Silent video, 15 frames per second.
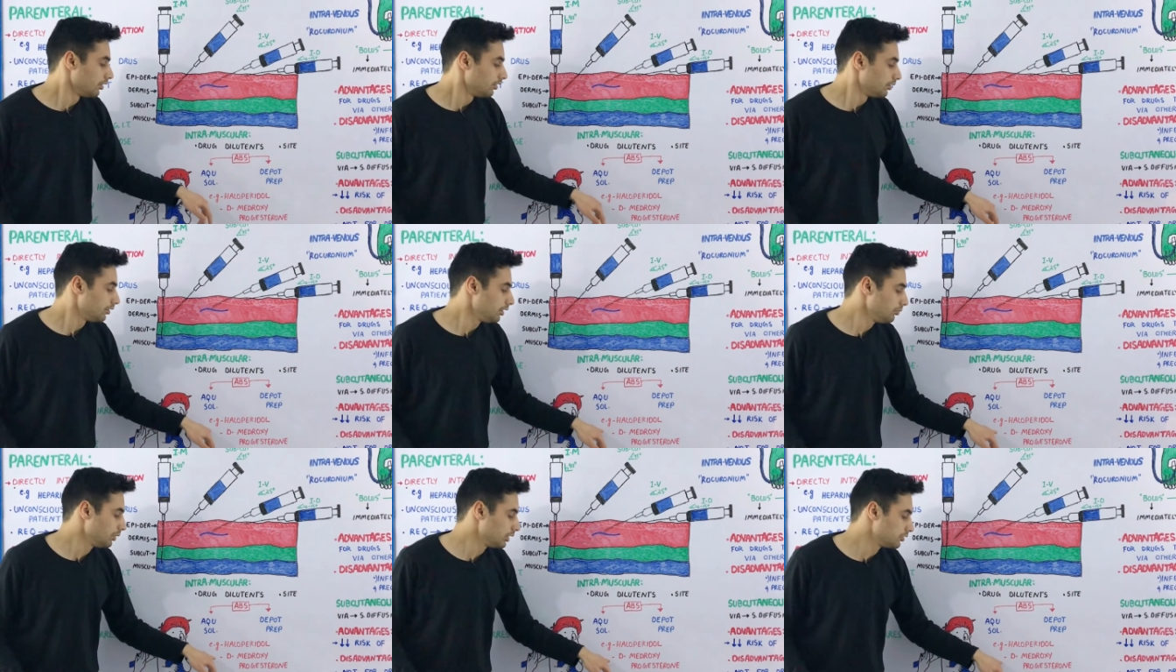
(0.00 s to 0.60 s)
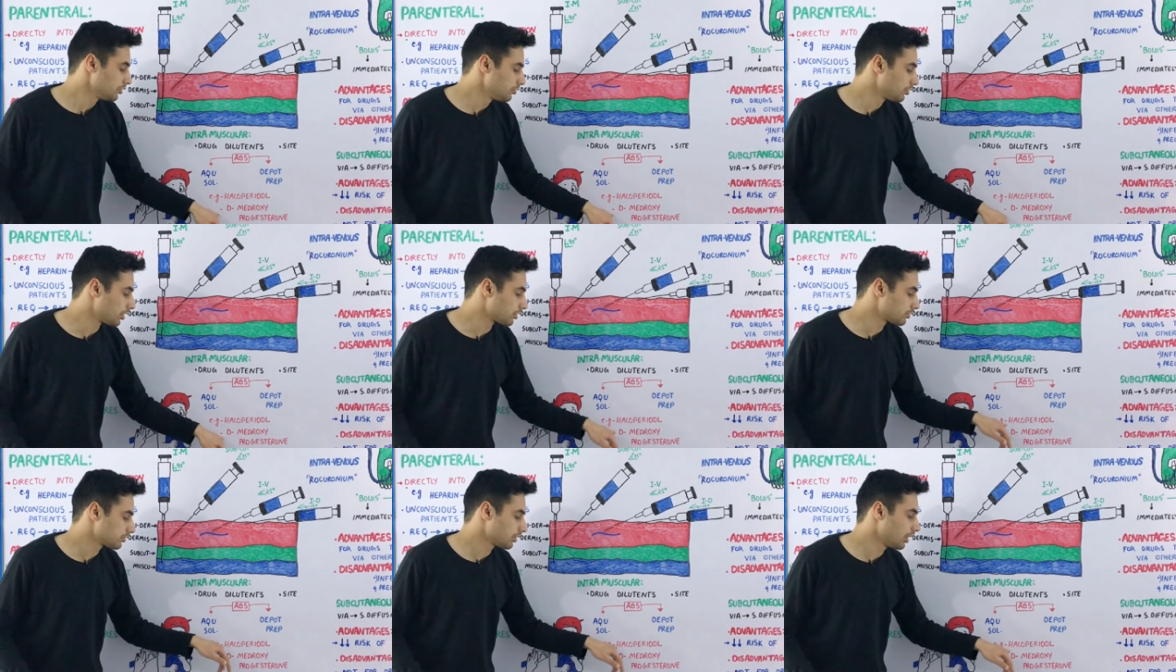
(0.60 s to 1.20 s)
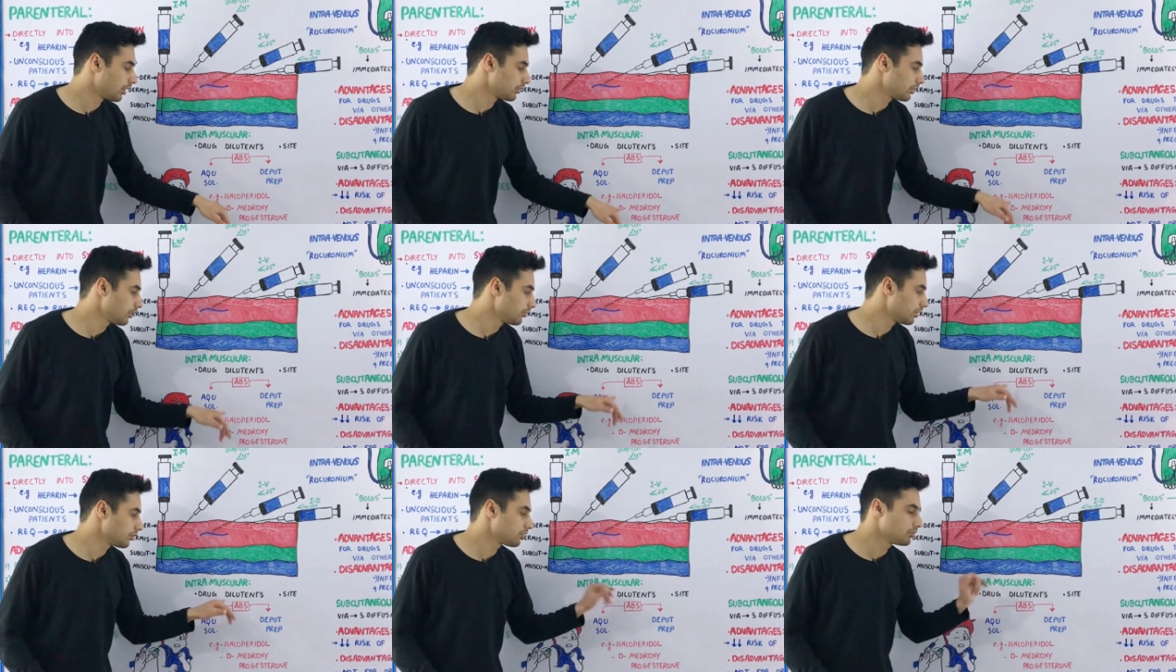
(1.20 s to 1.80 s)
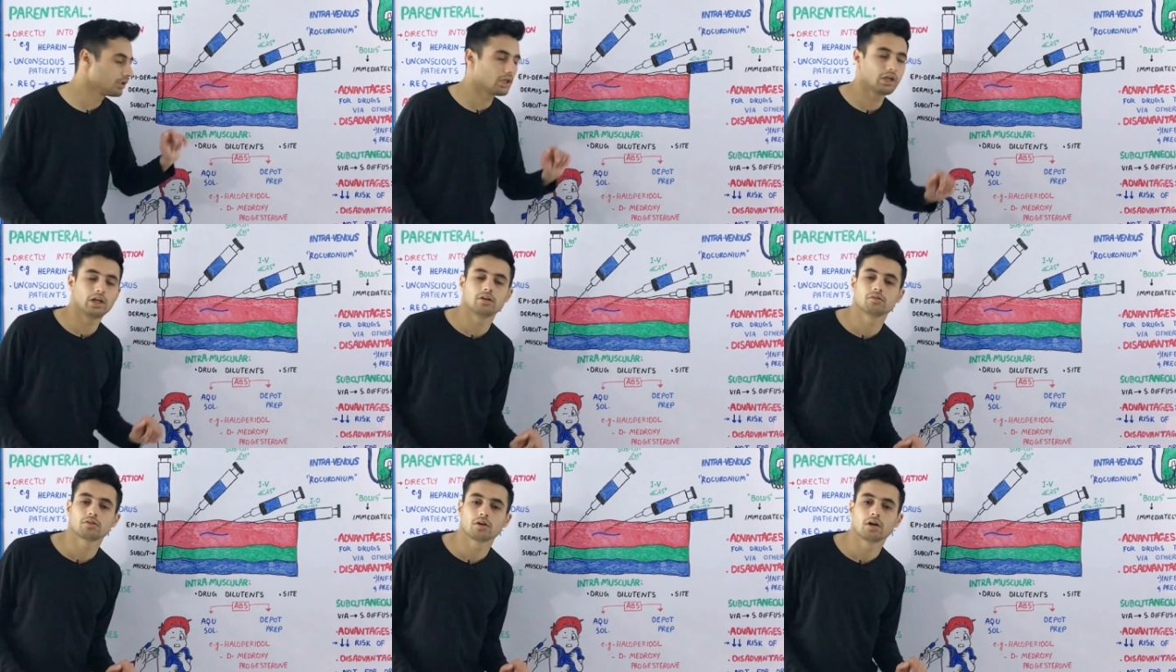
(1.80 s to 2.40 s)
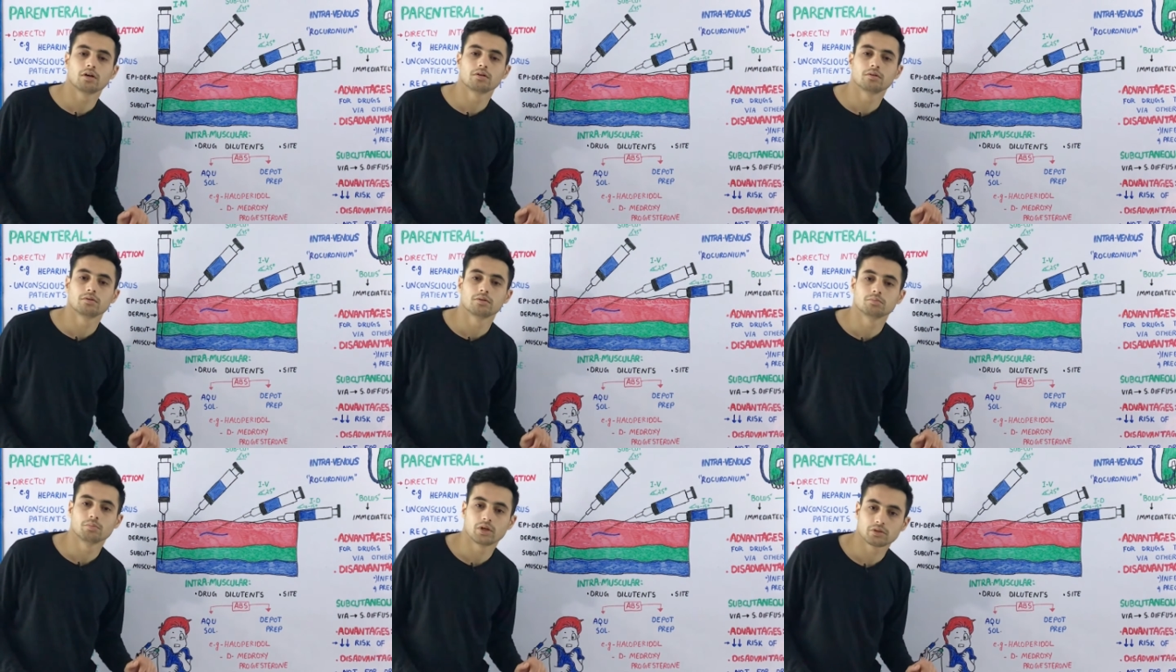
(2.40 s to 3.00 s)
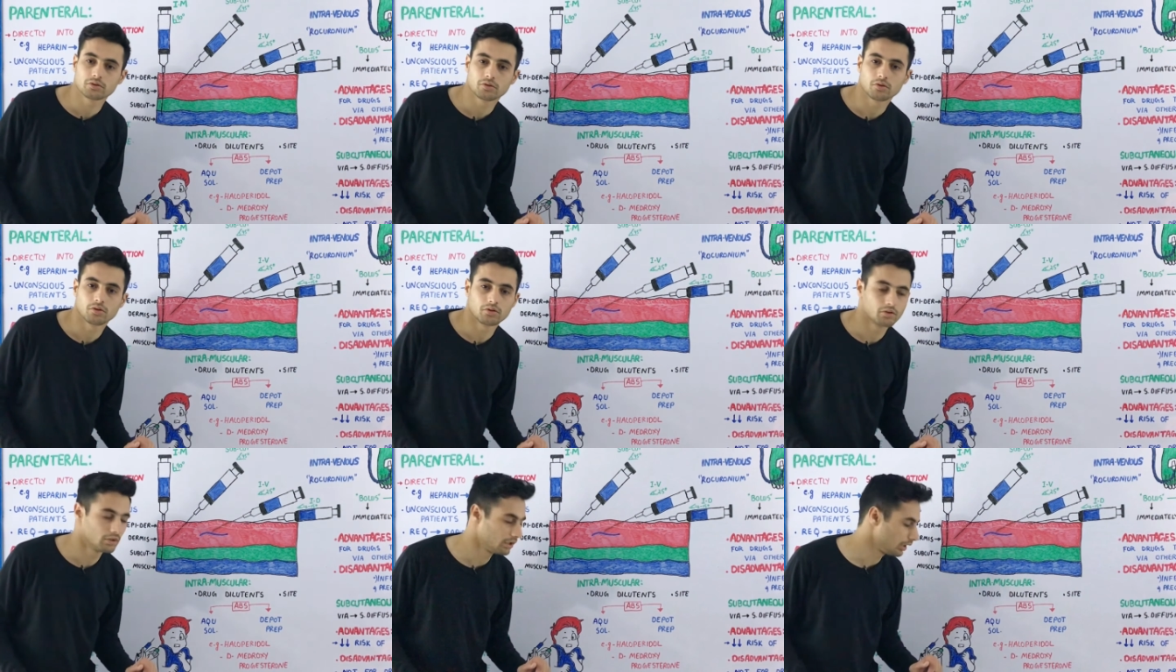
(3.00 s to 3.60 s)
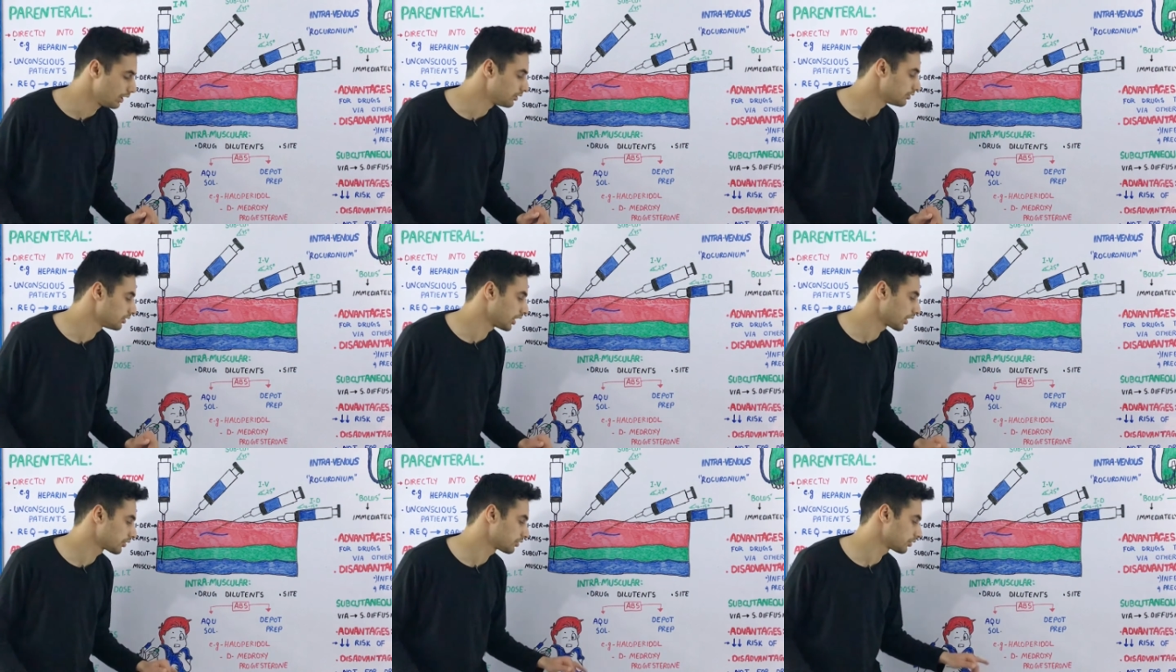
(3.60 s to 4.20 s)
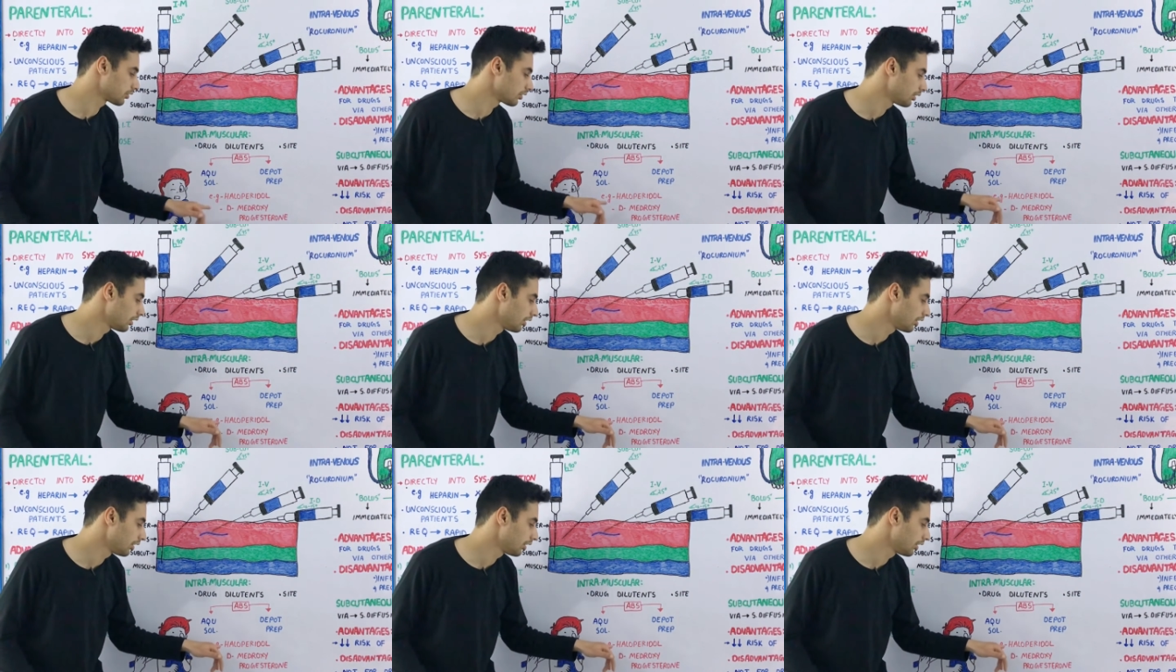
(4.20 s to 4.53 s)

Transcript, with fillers: Three major drugs are given through the intramuscular injection.